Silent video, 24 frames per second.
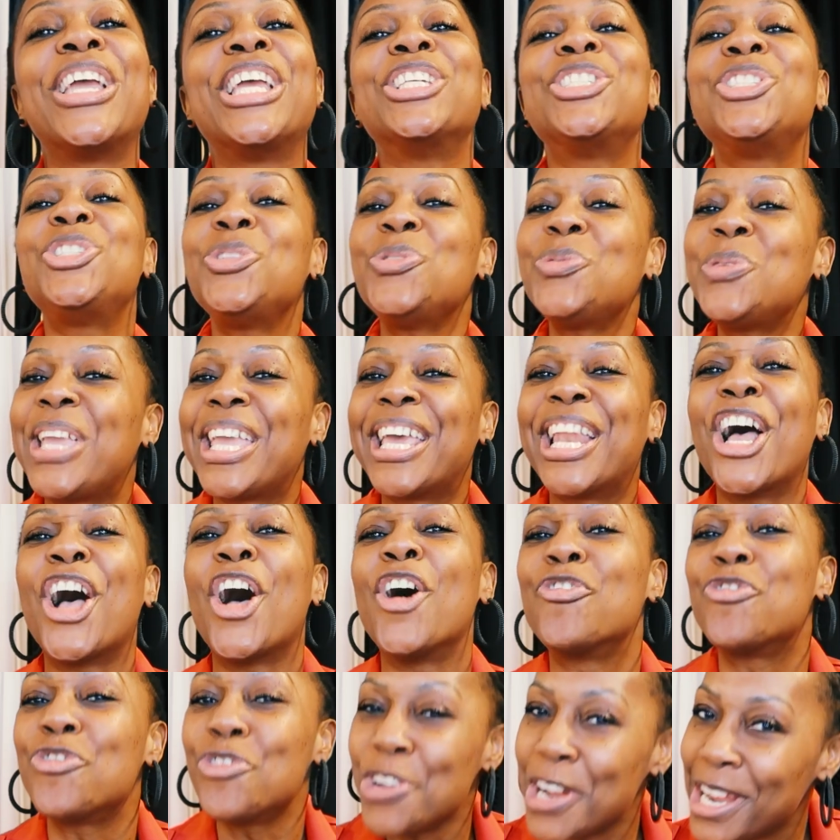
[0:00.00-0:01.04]
is you get
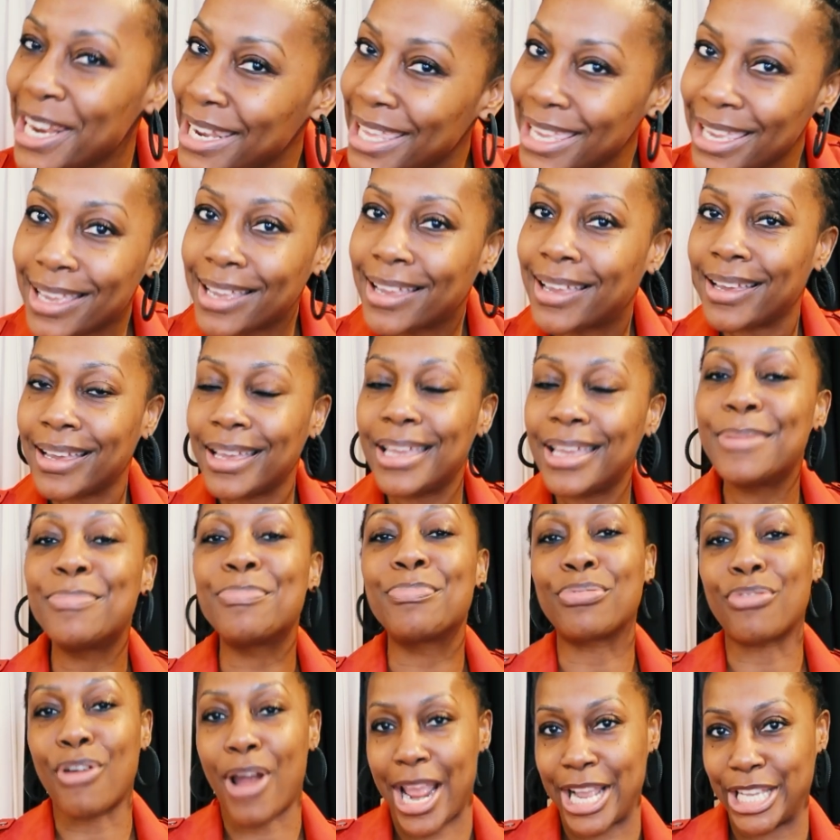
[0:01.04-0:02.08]
a really good
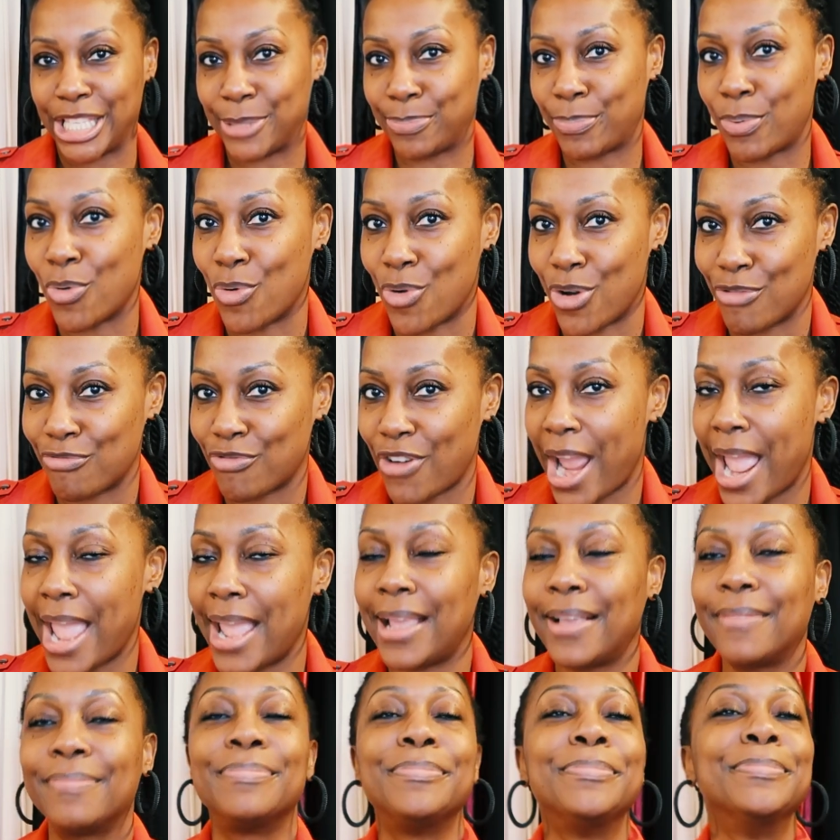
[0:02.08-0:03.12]
price point,
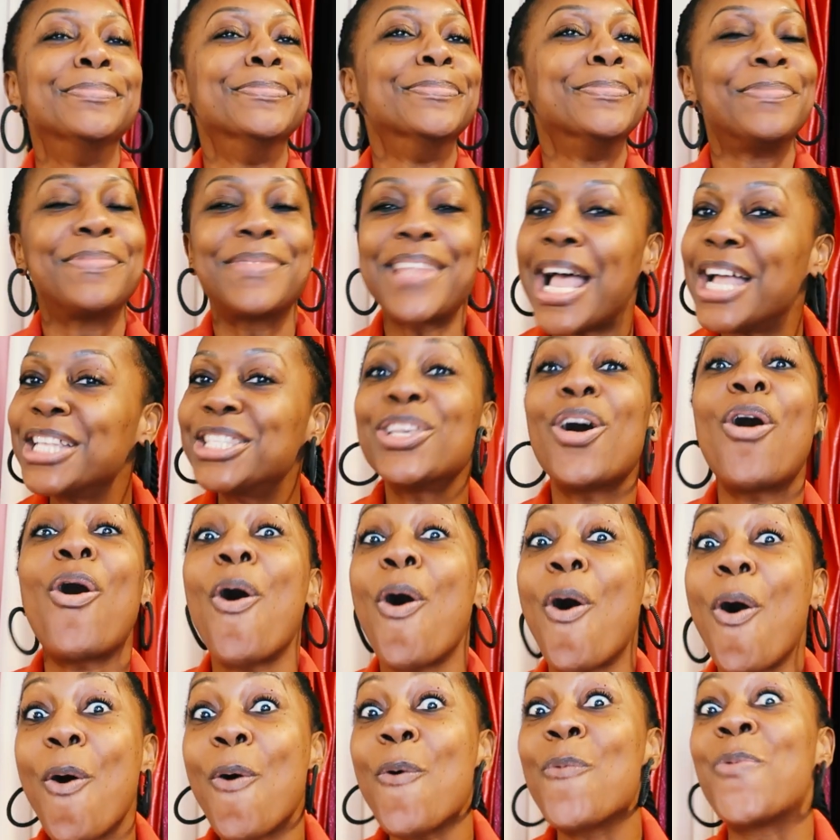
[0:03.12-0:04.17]
right? That's
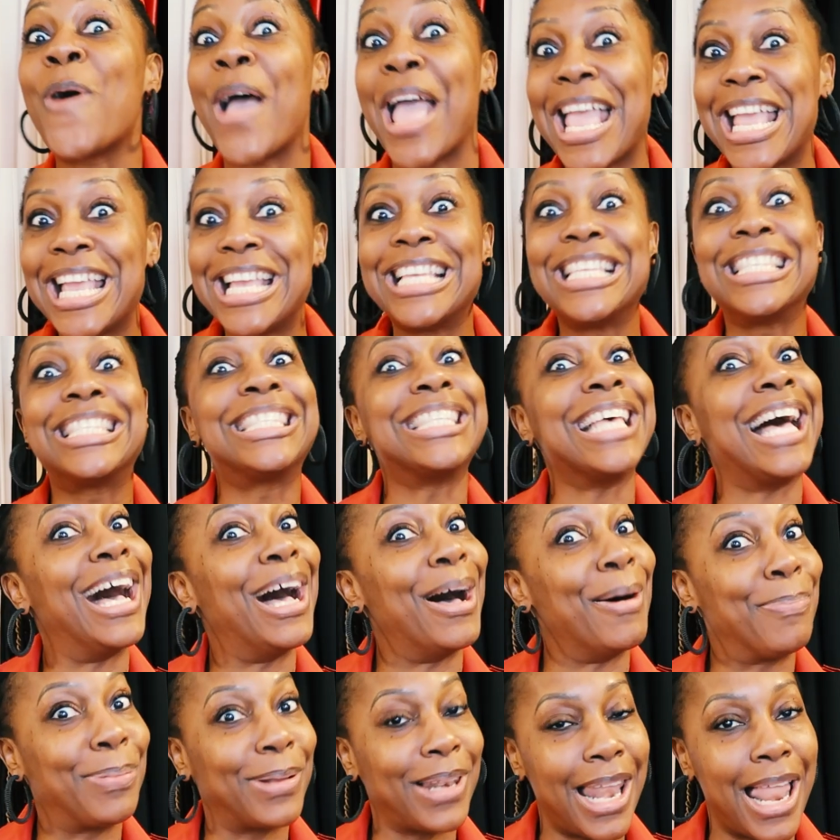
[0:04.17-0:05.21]
always
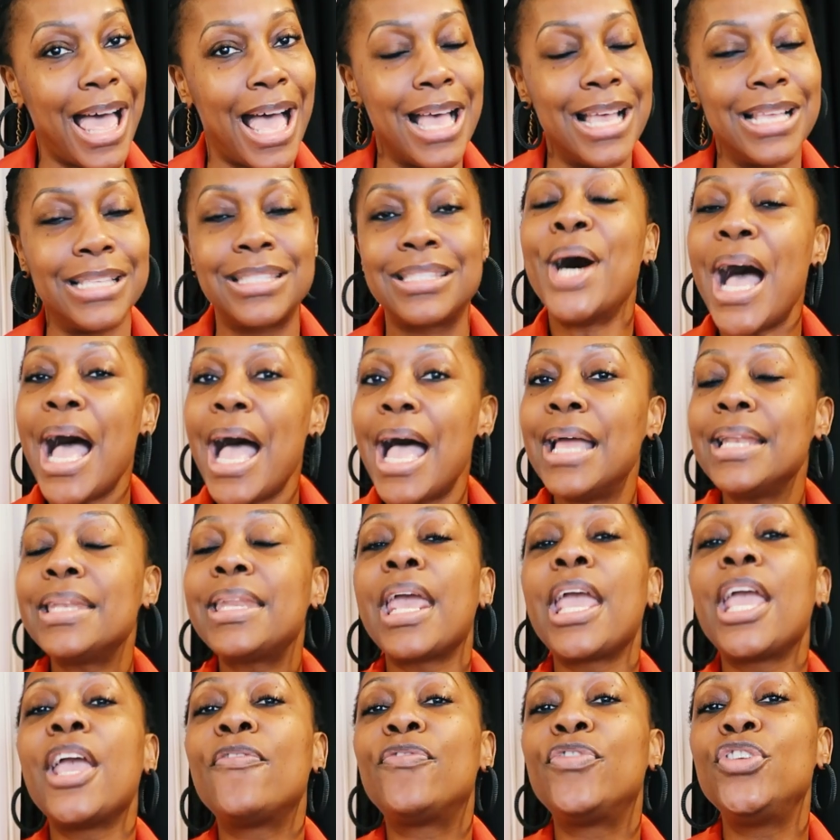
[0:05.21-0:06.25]
a plus.
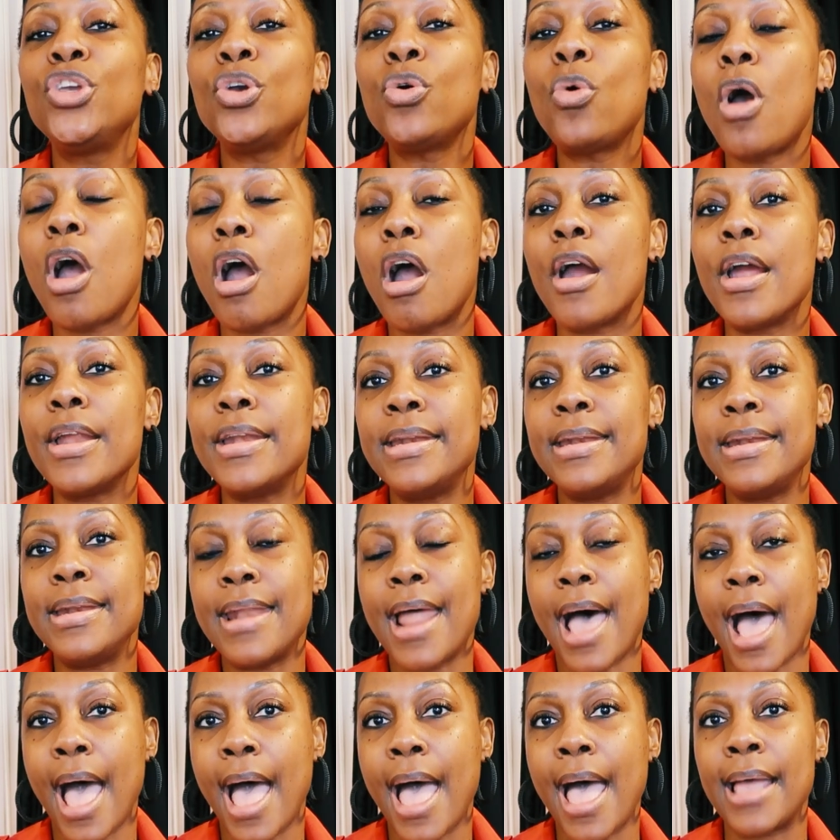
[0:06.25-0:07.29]
But if you are
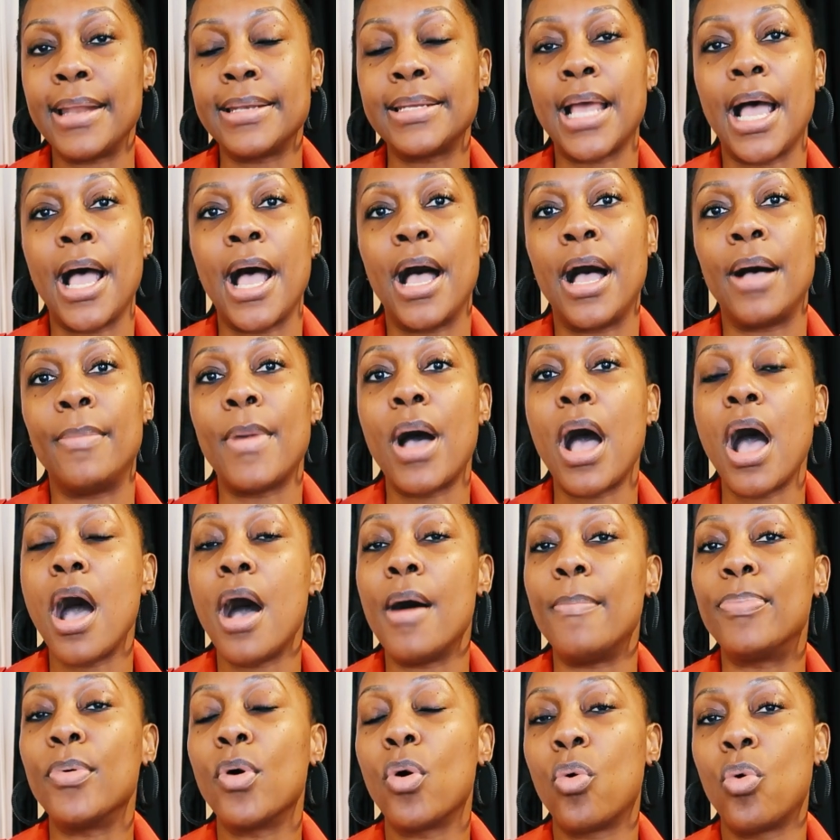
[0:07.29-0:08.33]
not
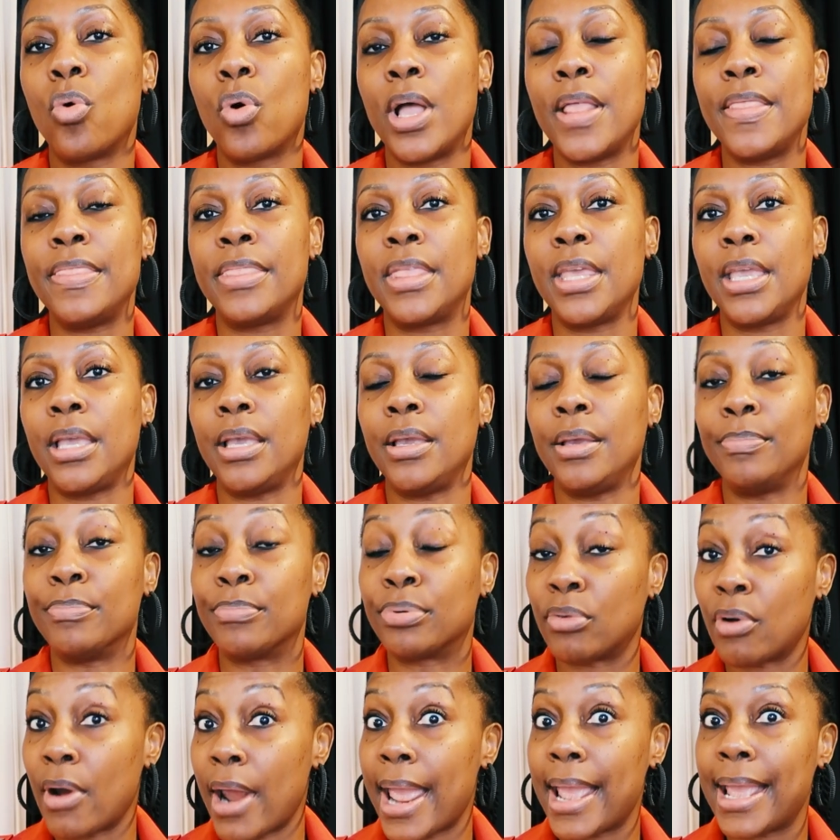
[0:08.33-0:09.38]
up on the
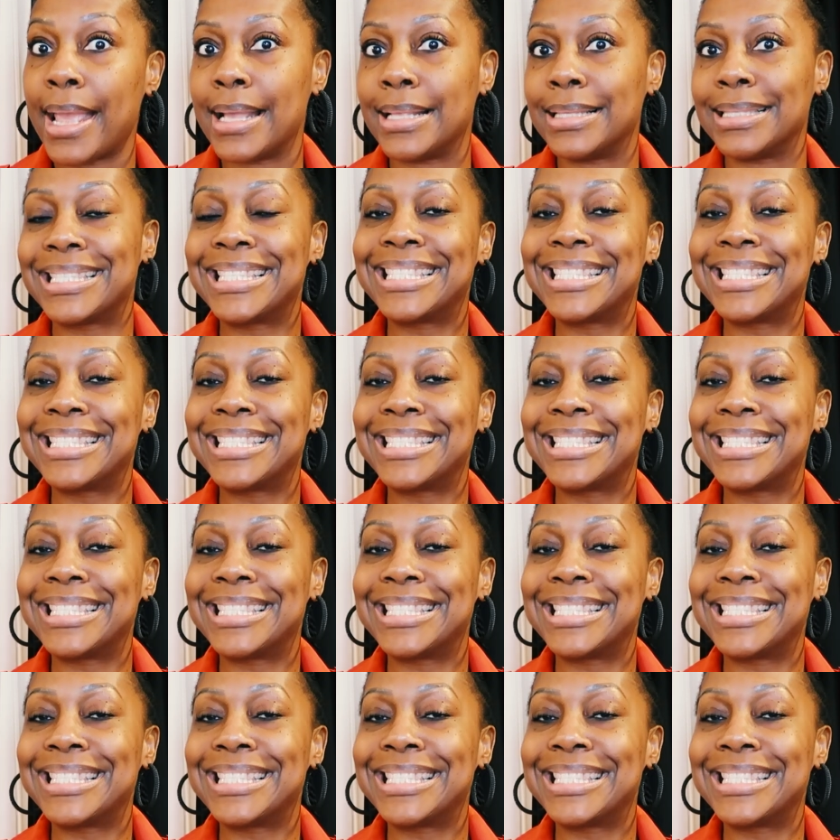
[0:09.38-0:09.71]
brand